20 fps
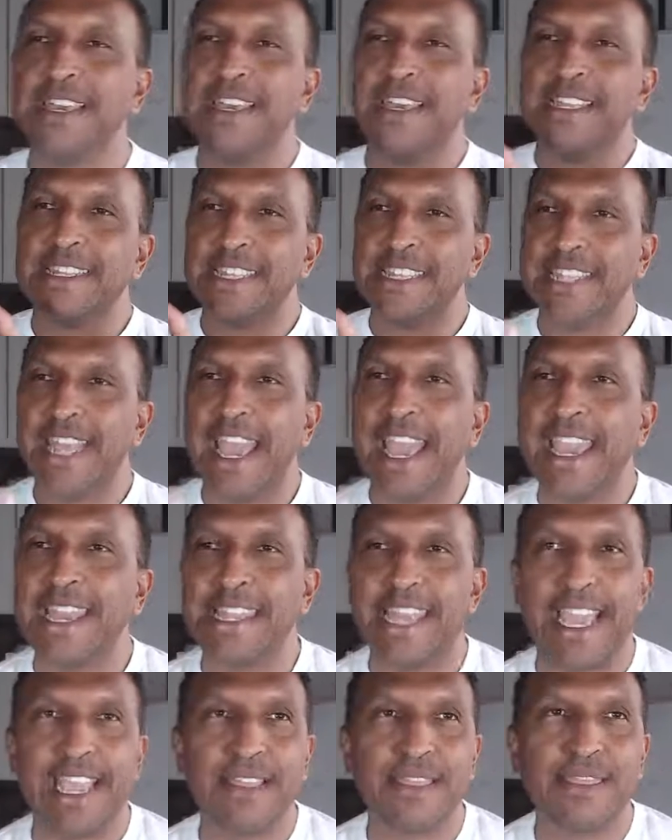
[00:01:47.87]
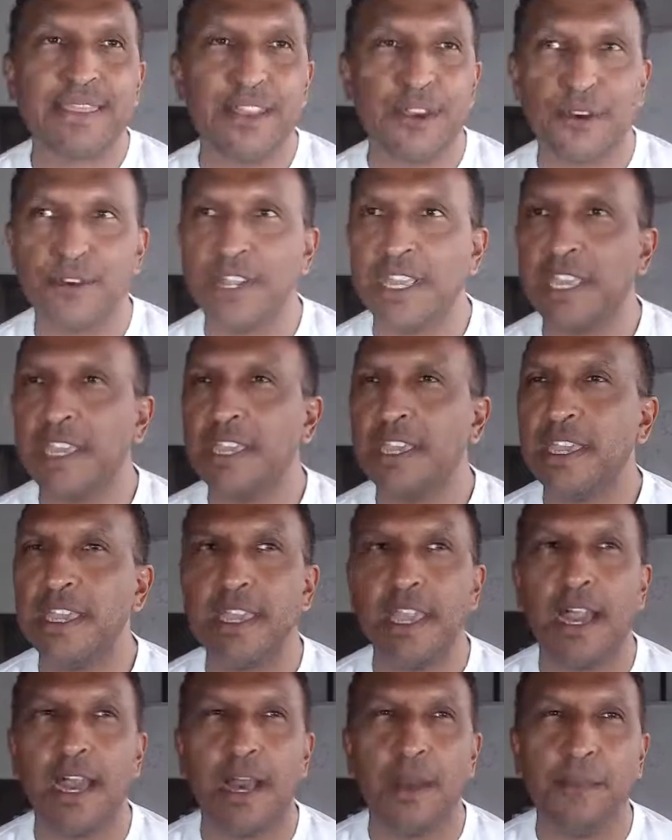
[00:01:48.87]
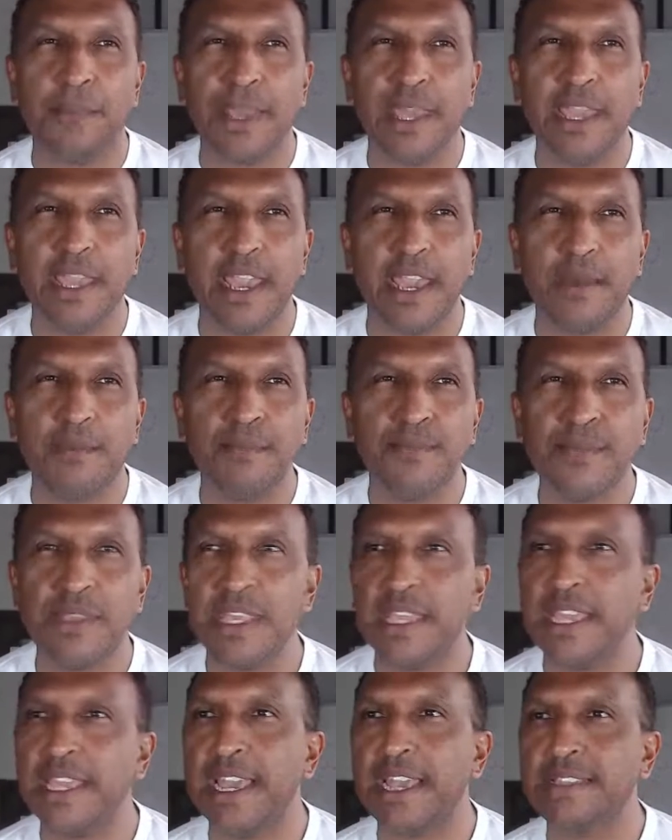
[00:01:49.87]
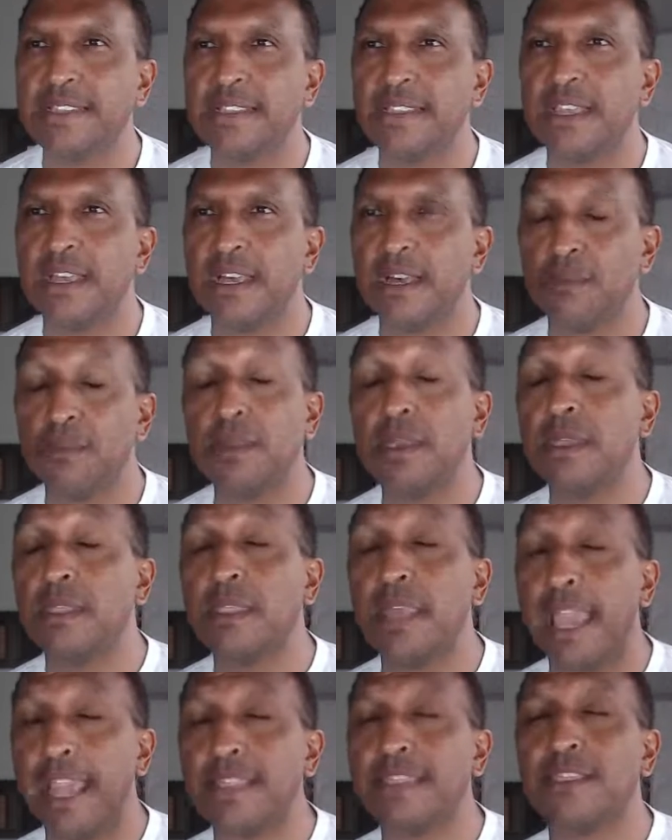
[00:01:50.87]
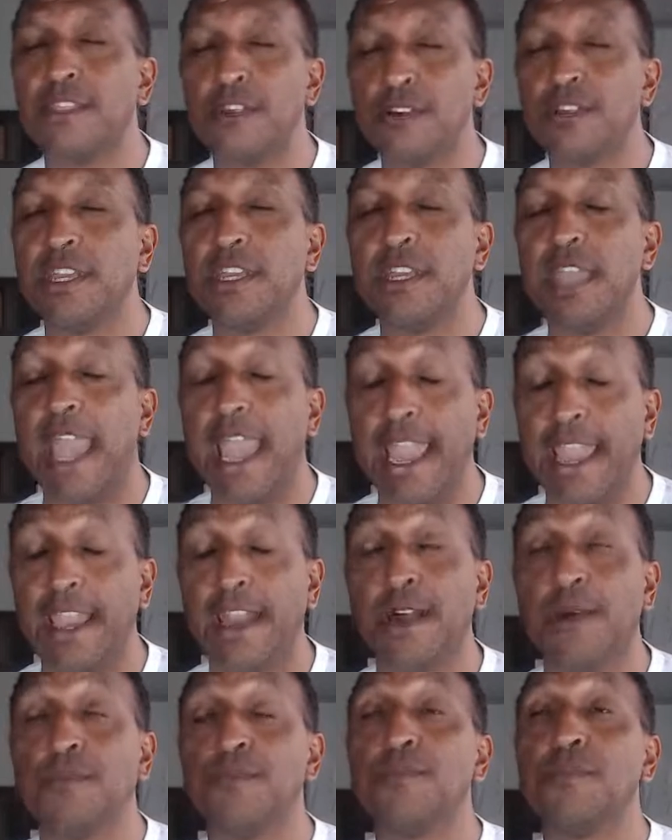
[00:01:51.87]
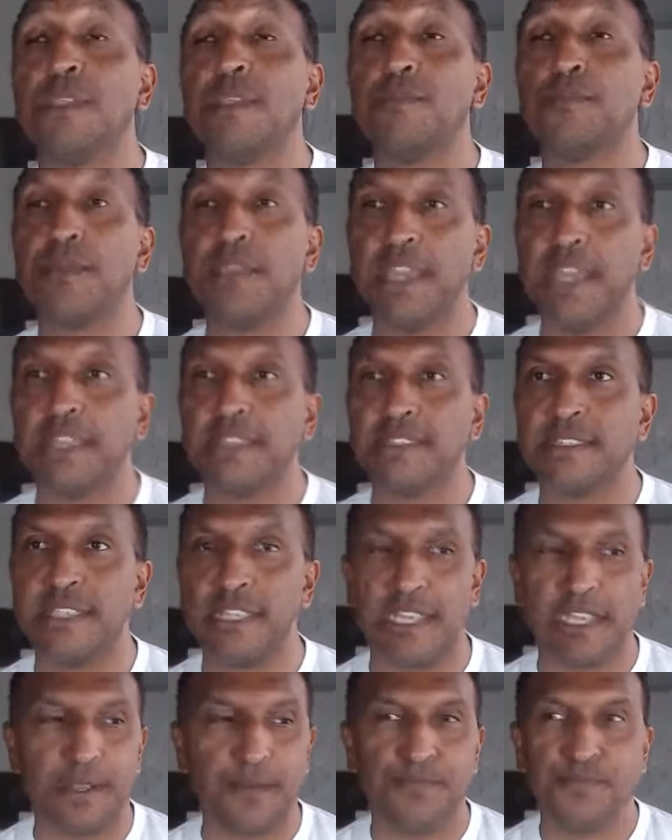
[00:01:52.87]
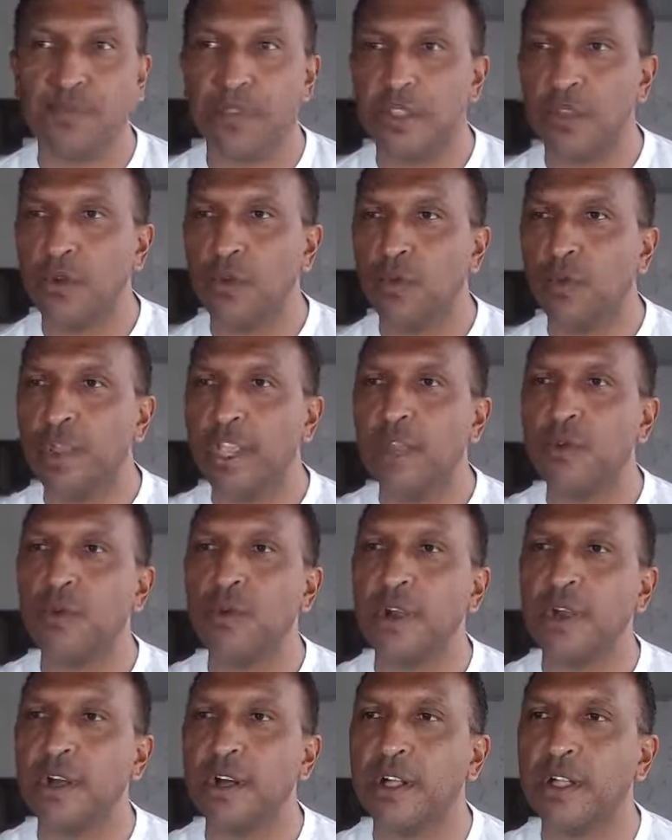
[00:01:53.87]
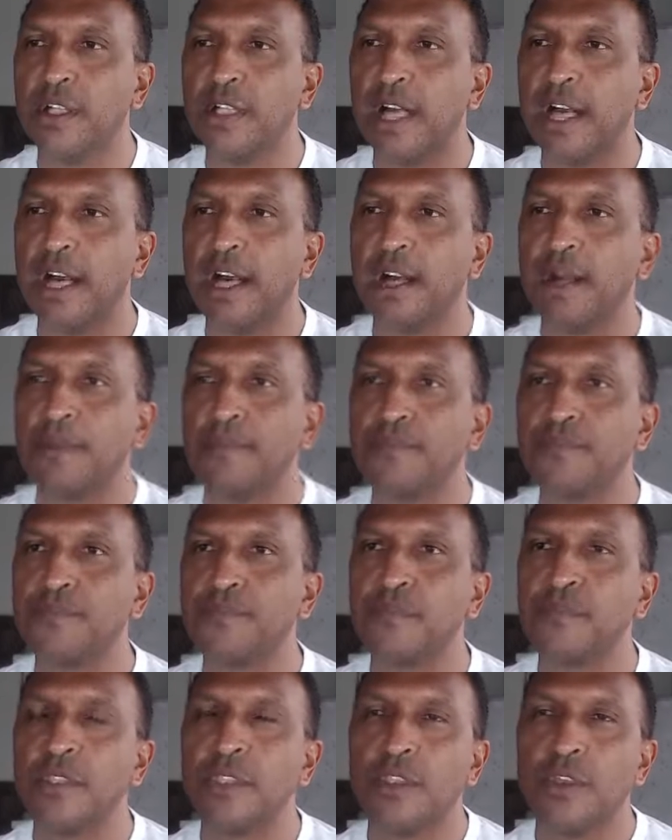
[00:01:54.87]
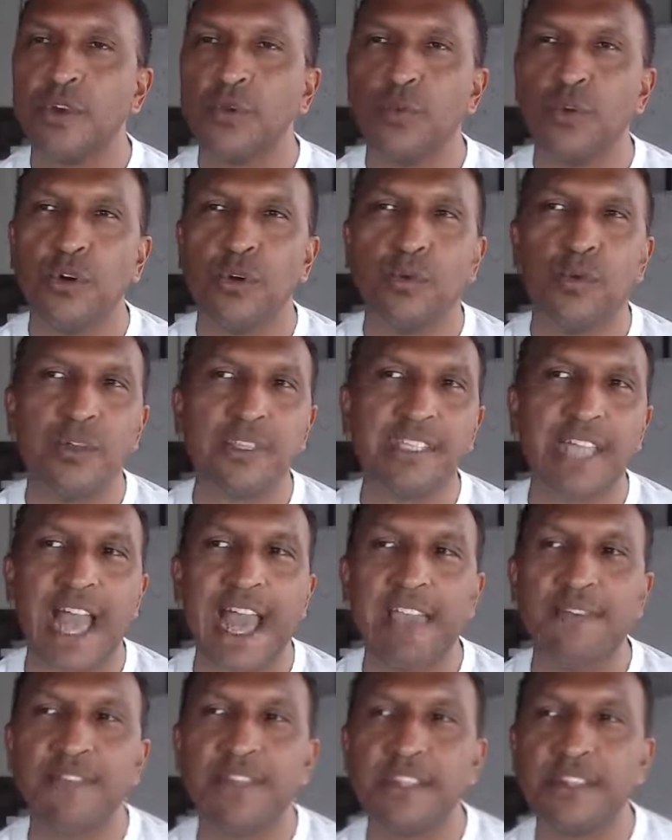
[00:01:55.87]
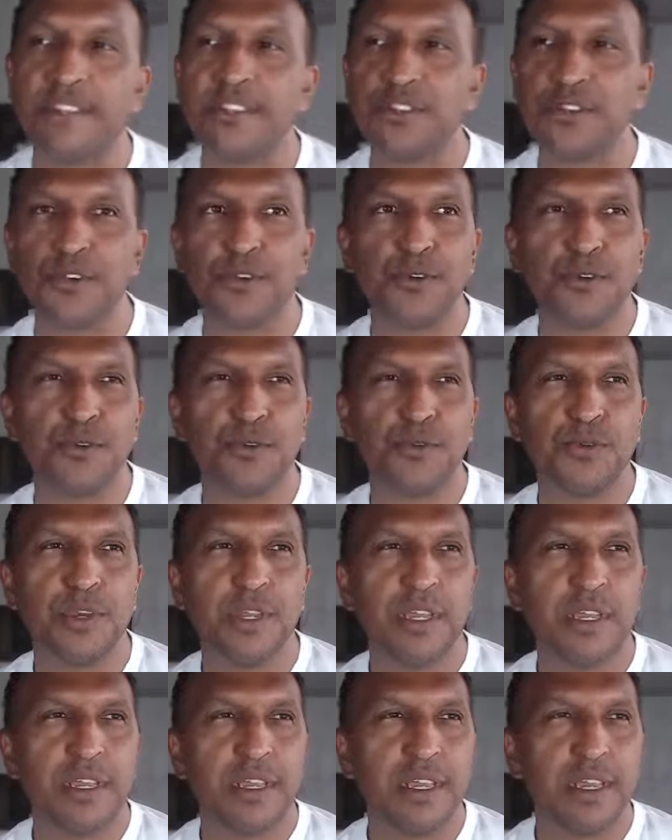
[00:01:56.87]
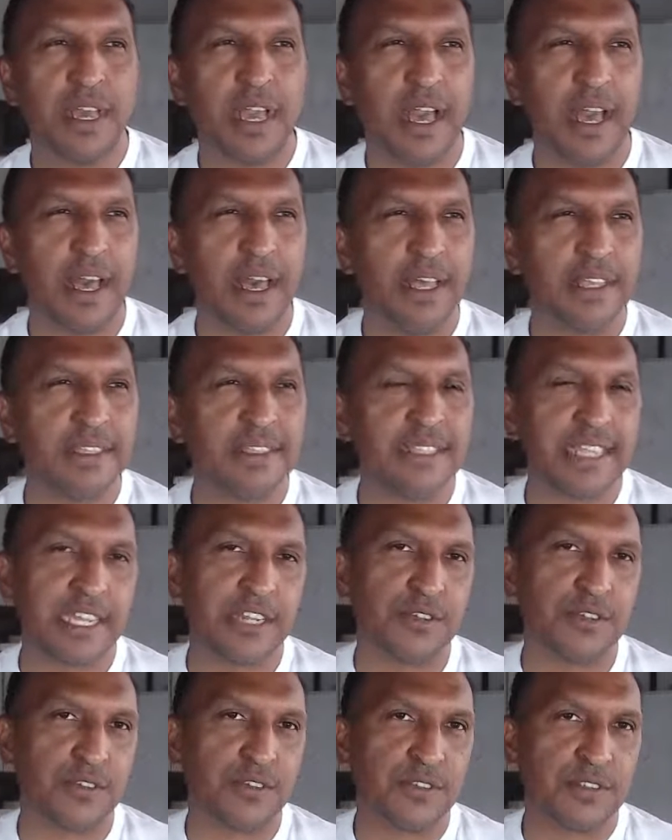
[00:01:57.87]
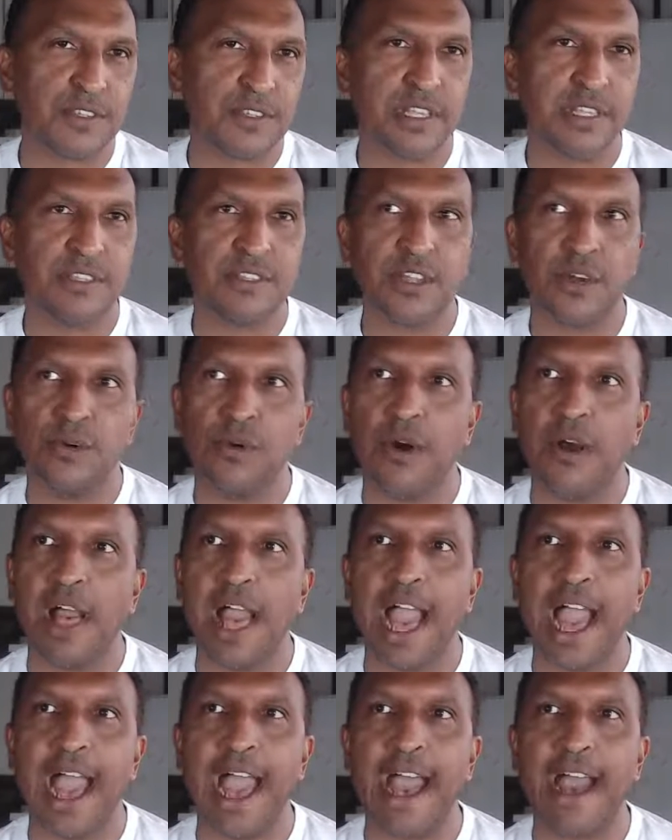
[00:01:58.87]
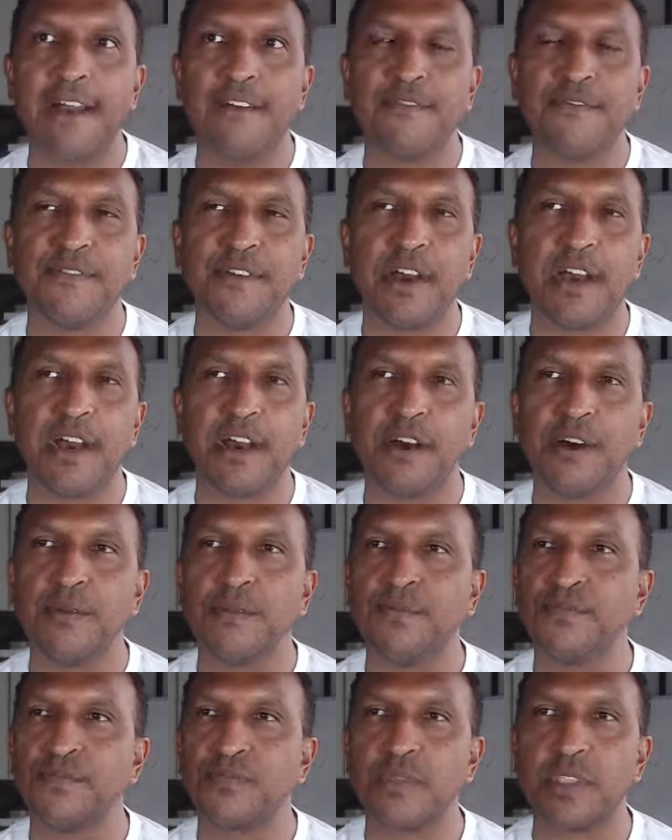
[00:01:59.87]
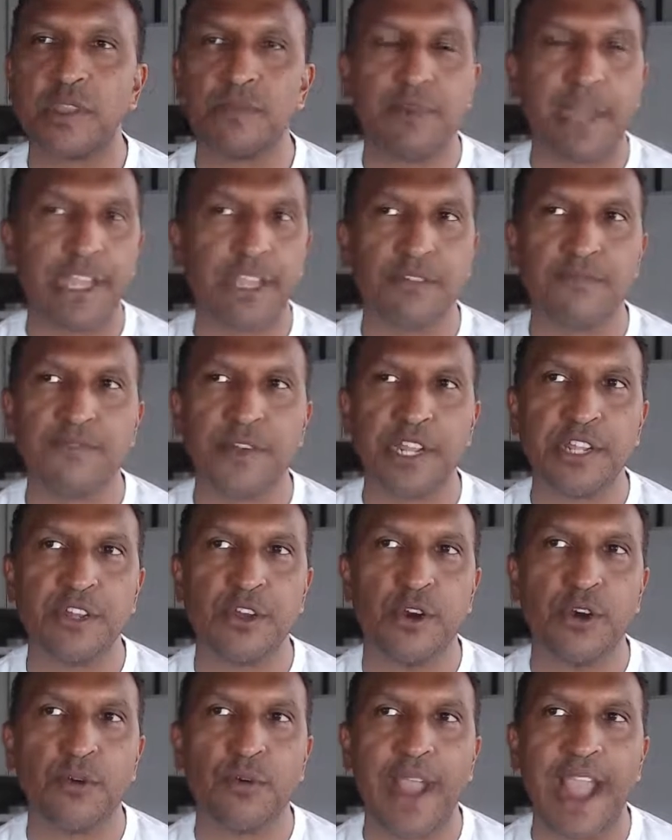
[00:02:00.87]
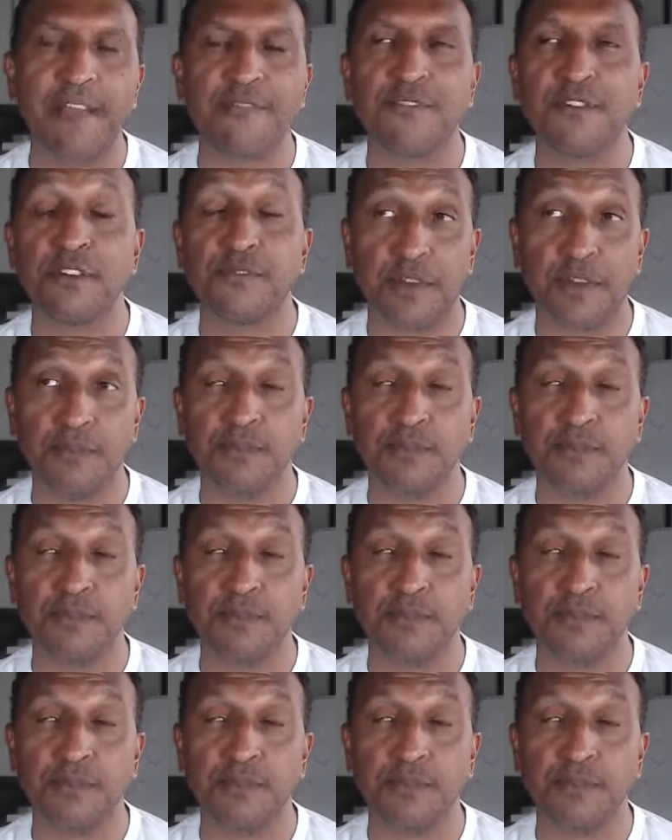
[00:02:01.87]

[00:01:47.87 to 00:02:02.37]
Today at 8:30 p.m. 8:30 a.m. PST, we will we'll dive into signals, and so we'll have my good friend Noah Rafford from